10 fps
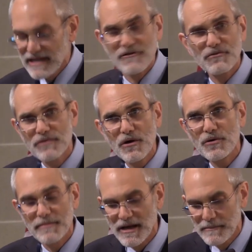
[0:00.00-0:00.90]
He never
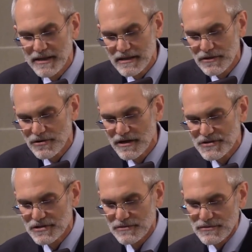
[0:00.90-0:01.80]
wrote about meeting
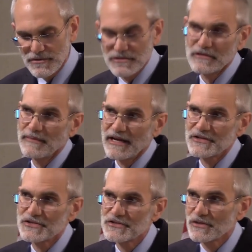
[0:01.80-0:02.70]
Christ on the road to
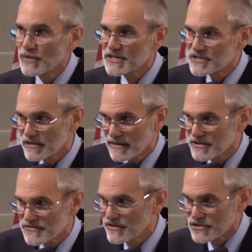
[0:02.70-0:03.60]
Damascus, and what he said
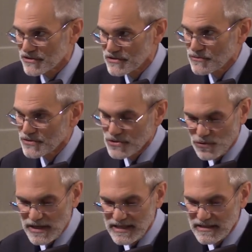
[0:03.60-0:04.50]
about his visions was
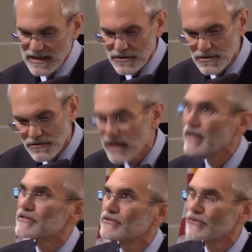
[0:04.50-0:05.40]
quite
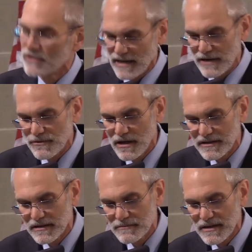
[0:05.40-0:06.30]
indirect or
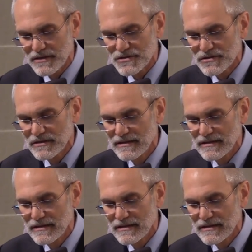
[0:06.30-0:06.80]
ironic at best.